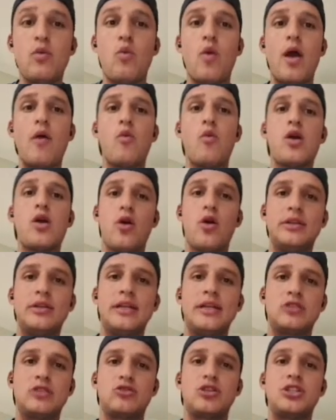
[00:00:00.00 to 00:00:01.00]
when we go in
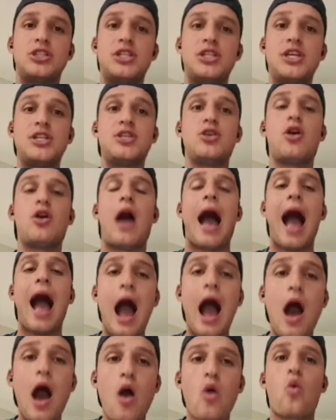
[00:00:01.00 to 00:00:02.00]
the transition,
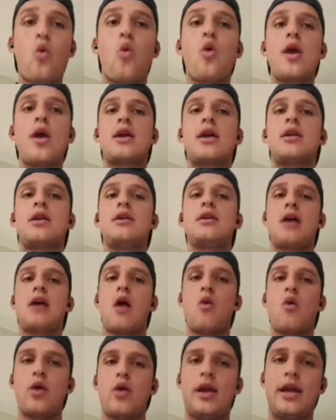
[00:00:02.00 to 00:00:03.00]
how quickly
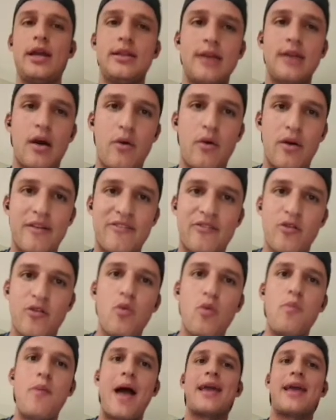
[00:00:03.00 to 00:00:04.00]
can we hit our
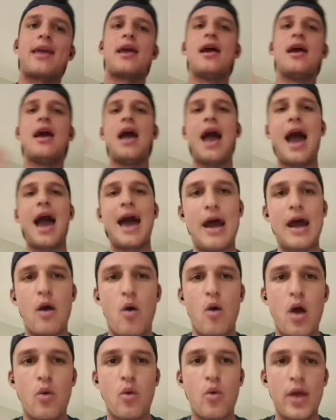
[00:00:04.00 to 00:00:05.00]
fullback and
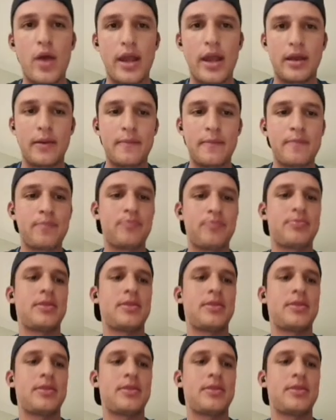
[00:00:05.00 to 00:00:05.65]
our wing?